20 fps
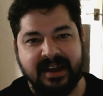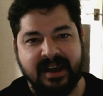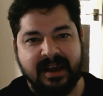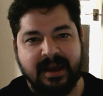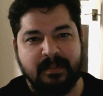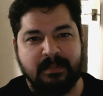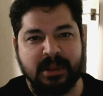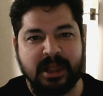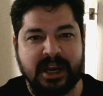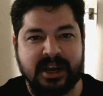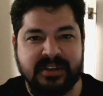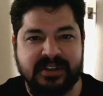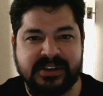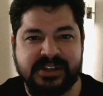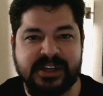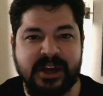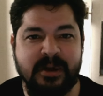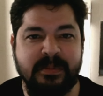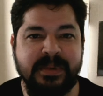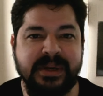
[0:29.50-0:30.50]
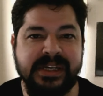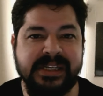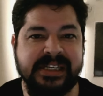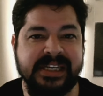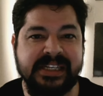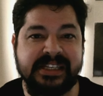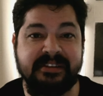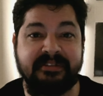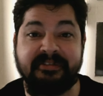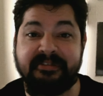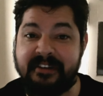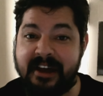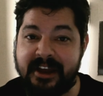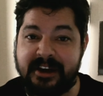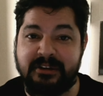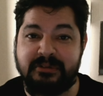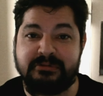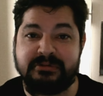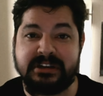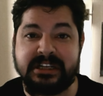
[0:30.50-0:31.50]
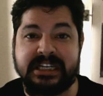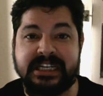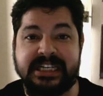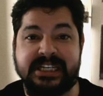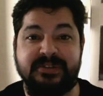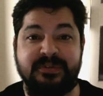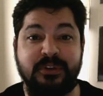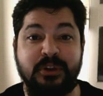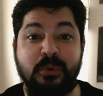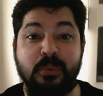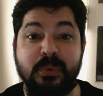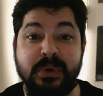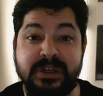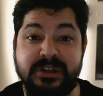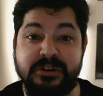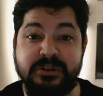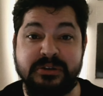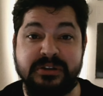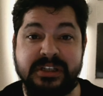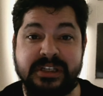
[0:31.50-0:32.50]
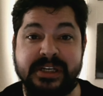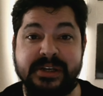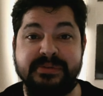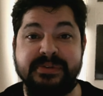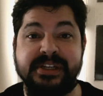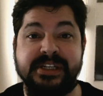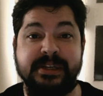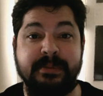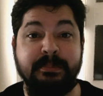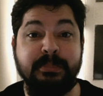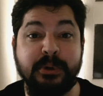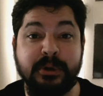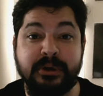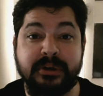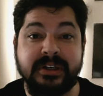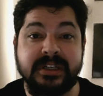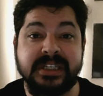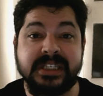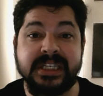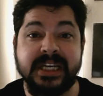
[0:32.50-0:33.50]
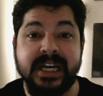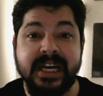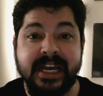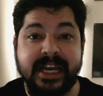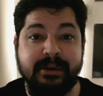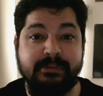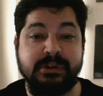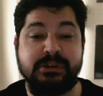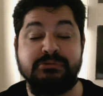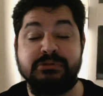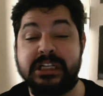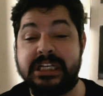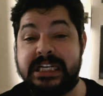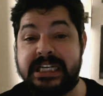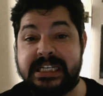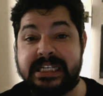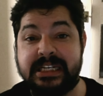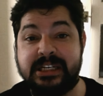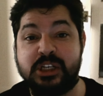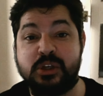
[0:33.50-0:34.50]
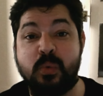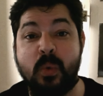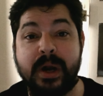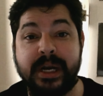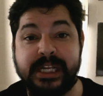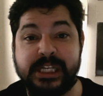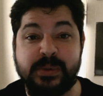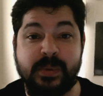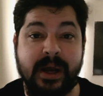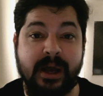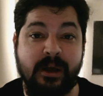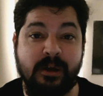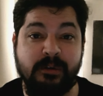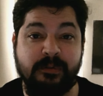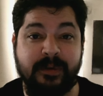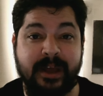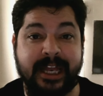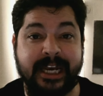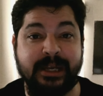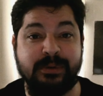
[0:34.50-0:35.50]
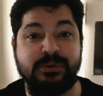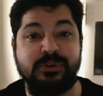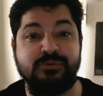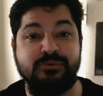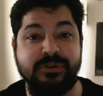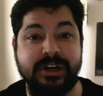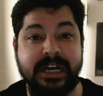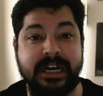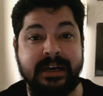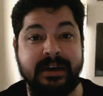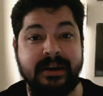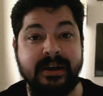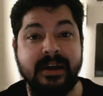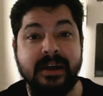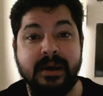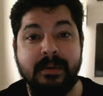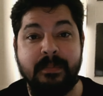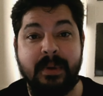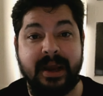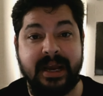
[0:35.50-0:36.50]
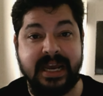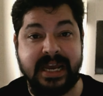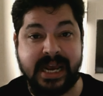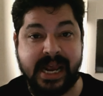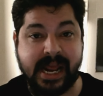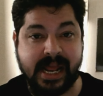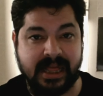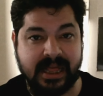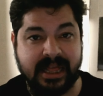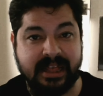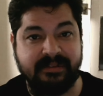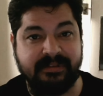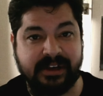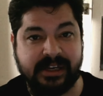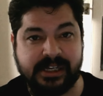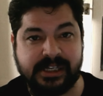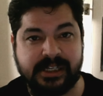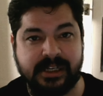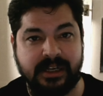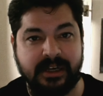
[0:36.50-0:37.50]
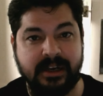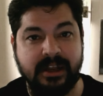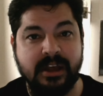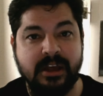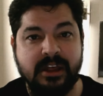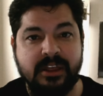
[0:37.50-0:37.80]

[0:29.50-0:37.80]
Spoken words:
Blood of the Zombies is the final release for the Wizard series of books. It was released in 2012, and it was written by Ian Livingstone.